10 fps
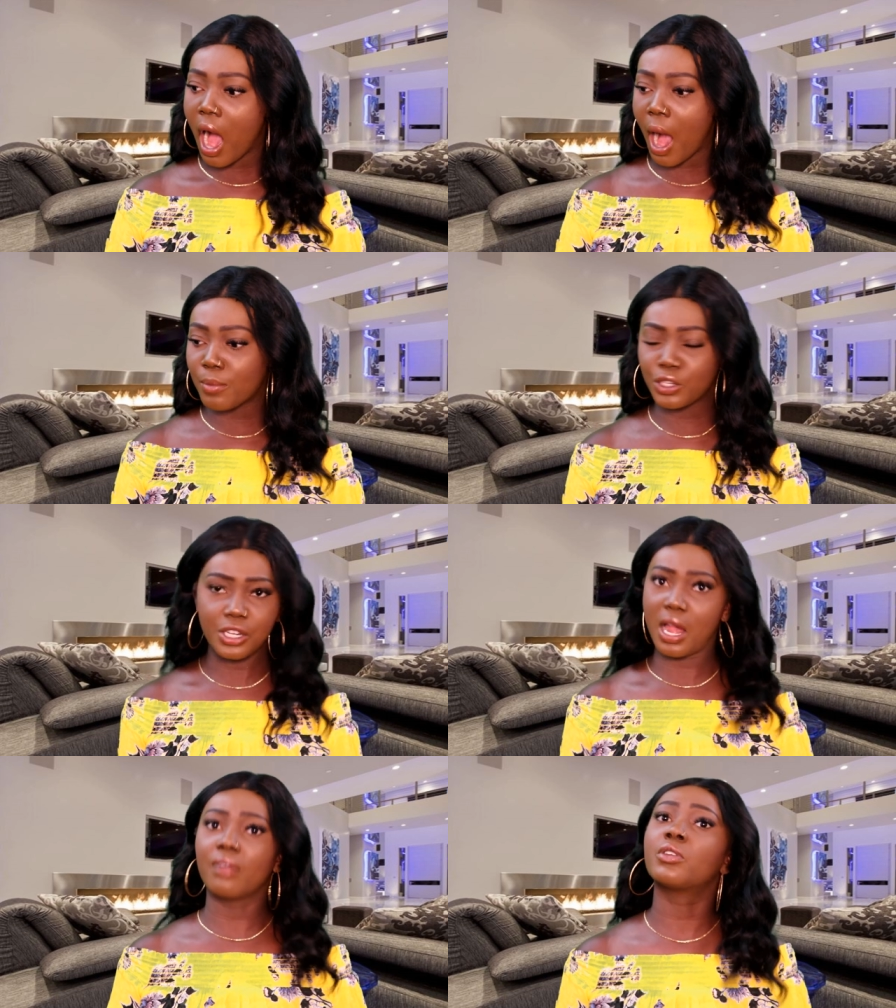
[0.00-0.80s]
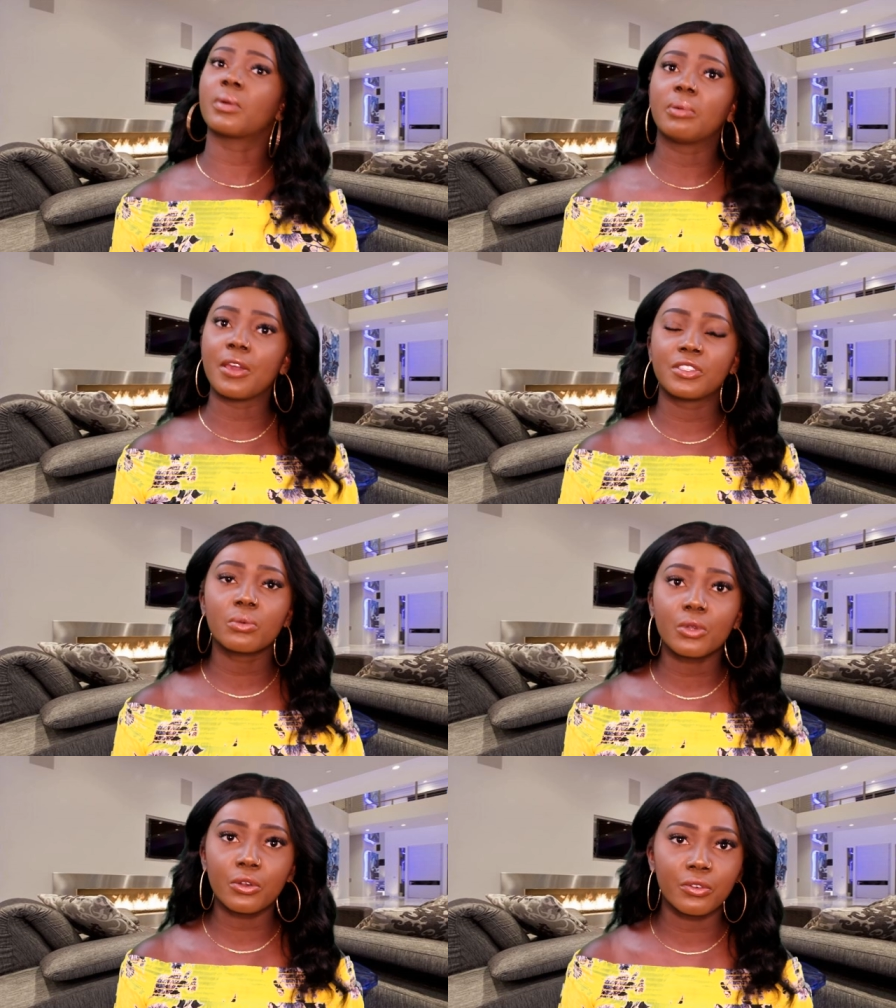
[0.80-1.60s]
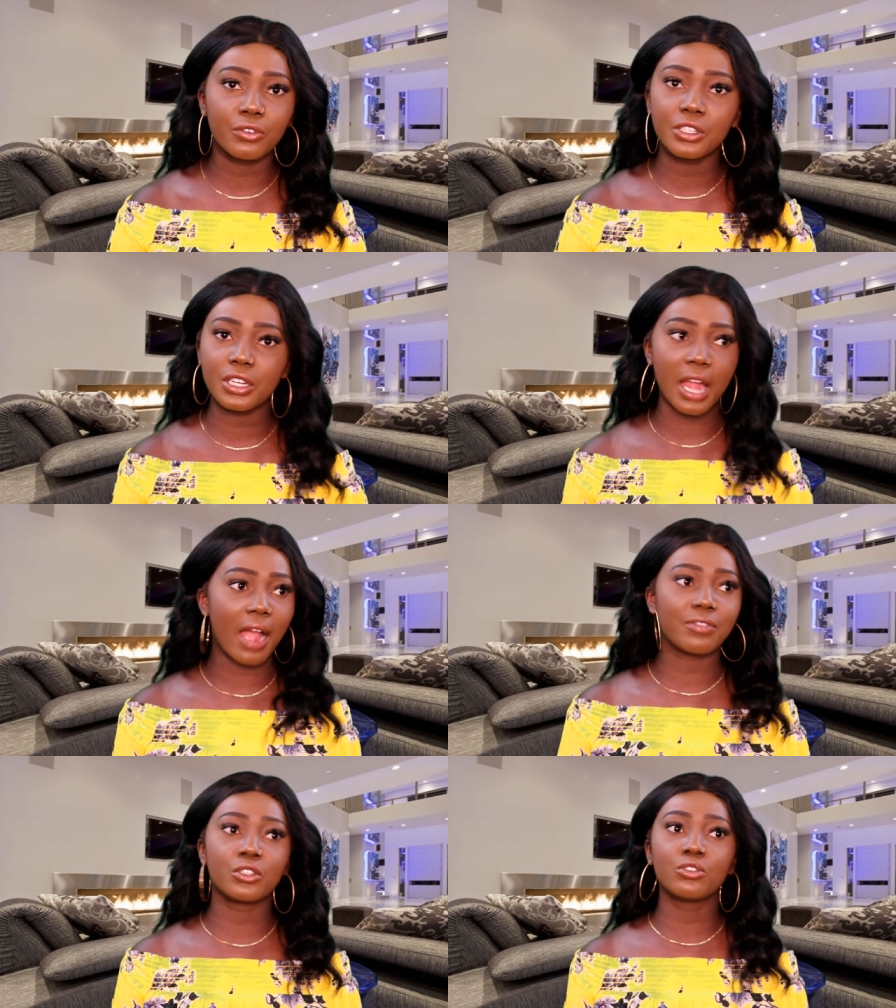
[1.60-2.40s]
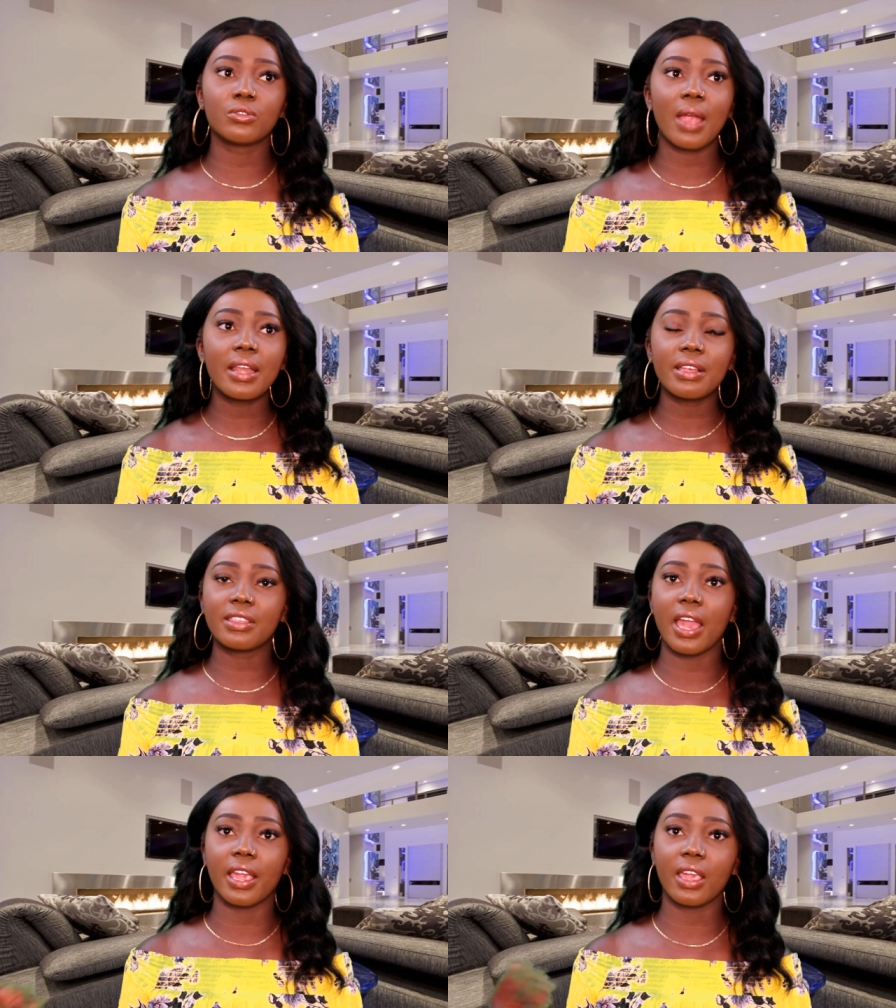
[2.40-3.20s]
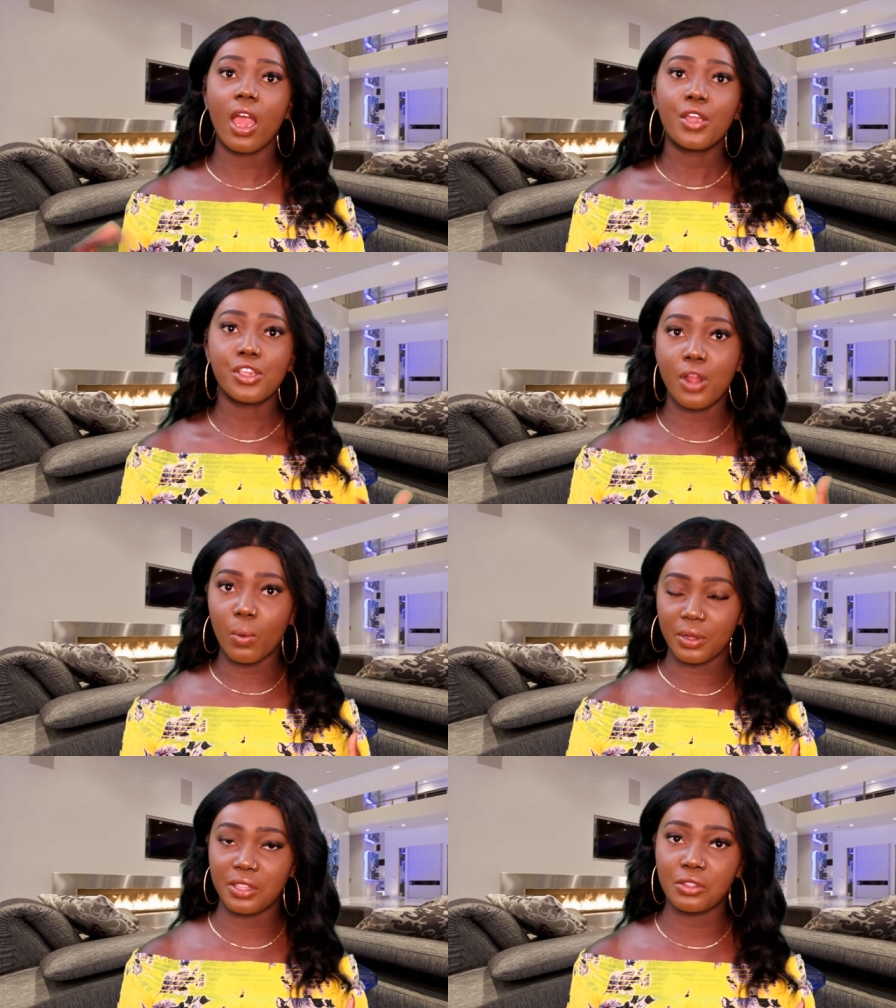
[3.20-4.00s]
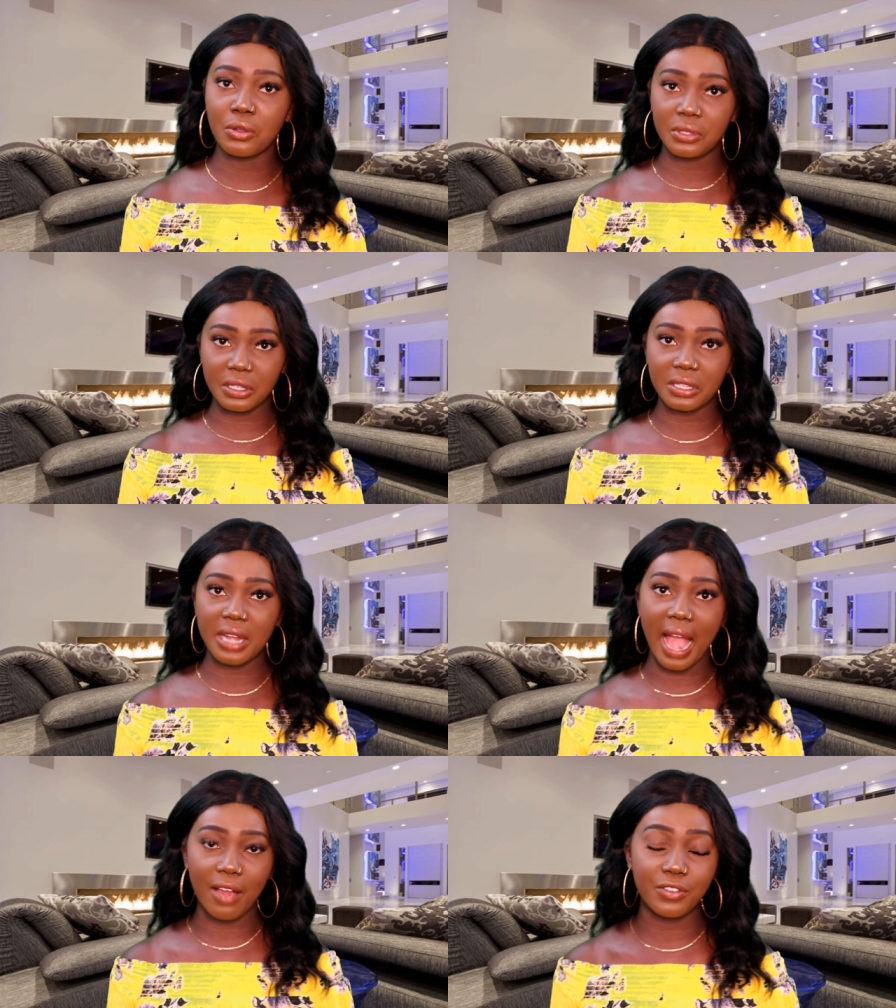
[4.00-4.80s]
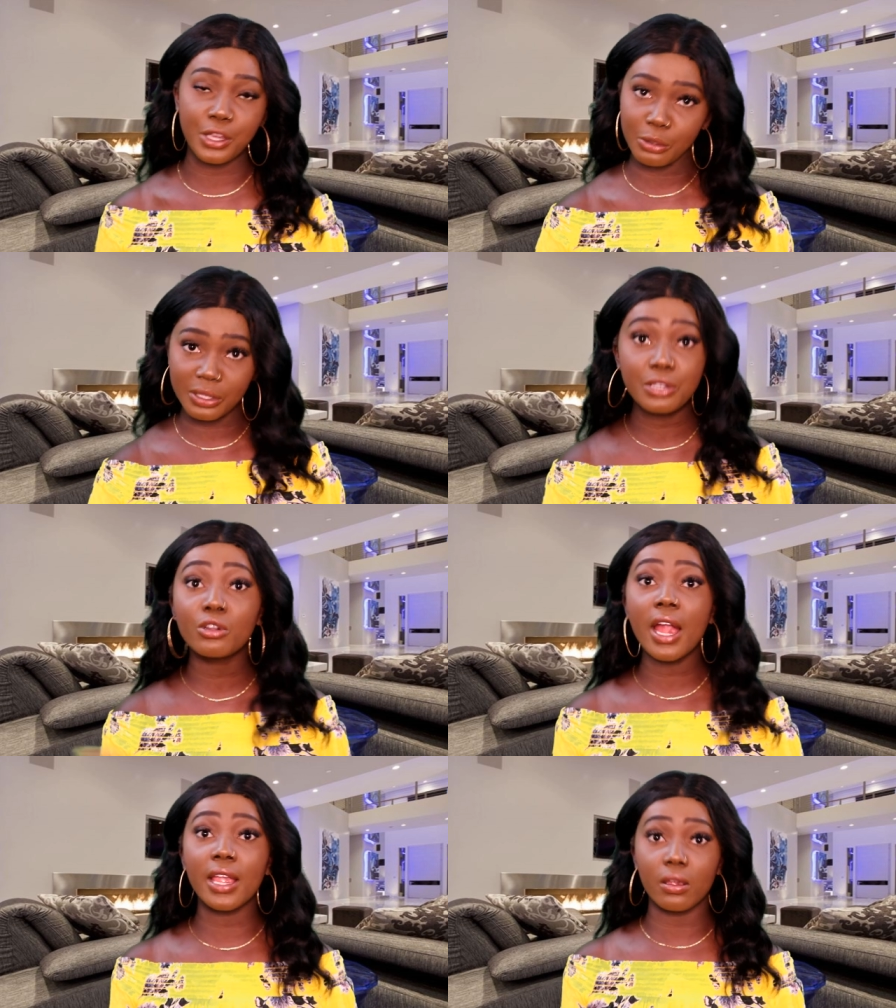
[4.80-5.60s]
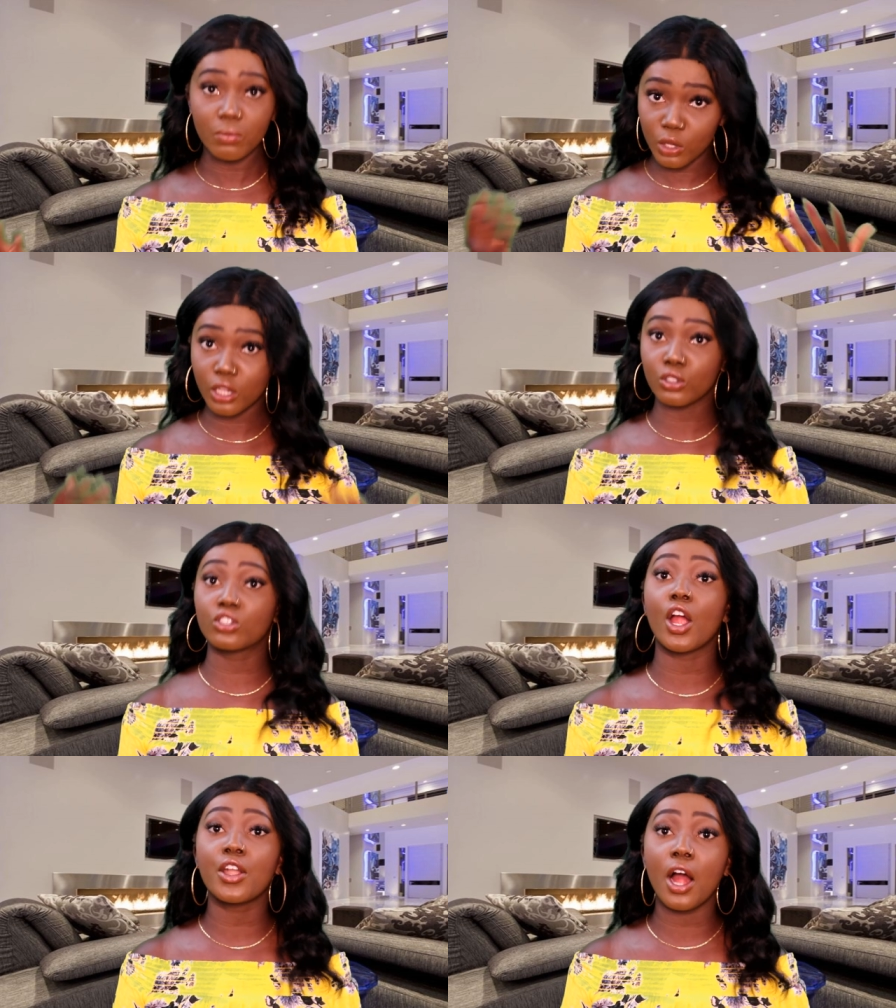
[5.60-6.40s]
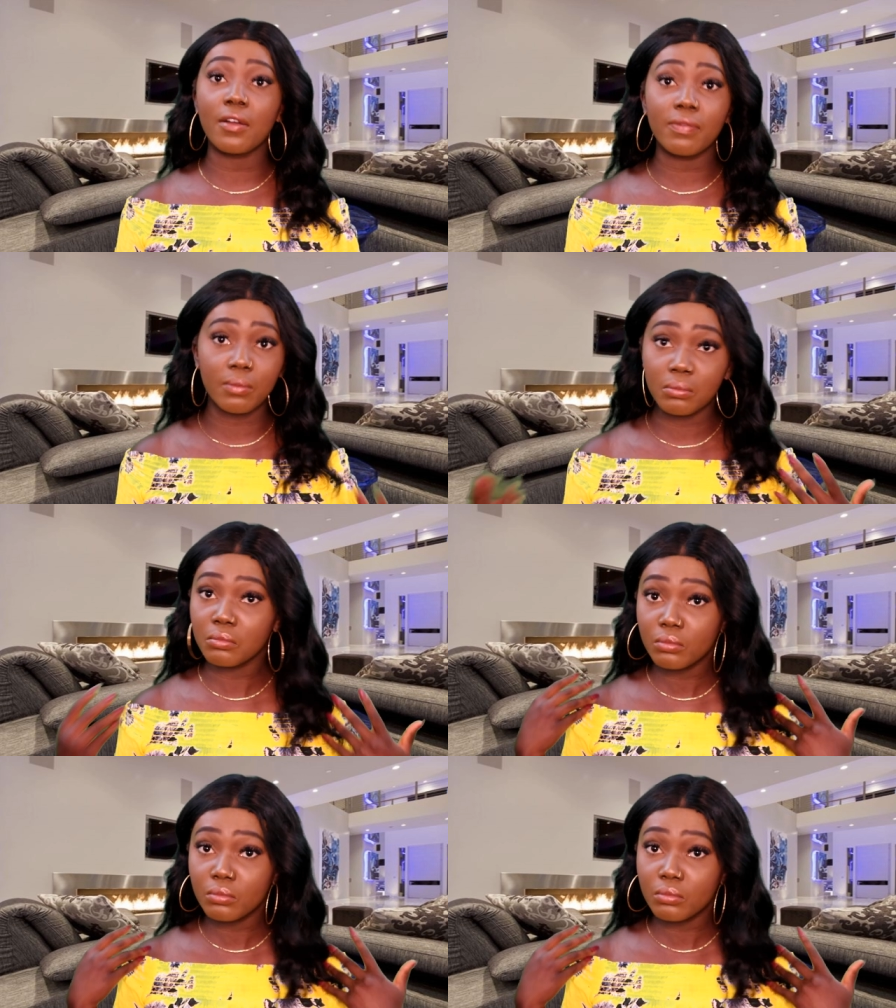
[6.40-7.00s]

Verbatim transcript: um, you didn't have to replace the roof, you didn't have to do anything, you know, within those six and a half years, then great. You can start off,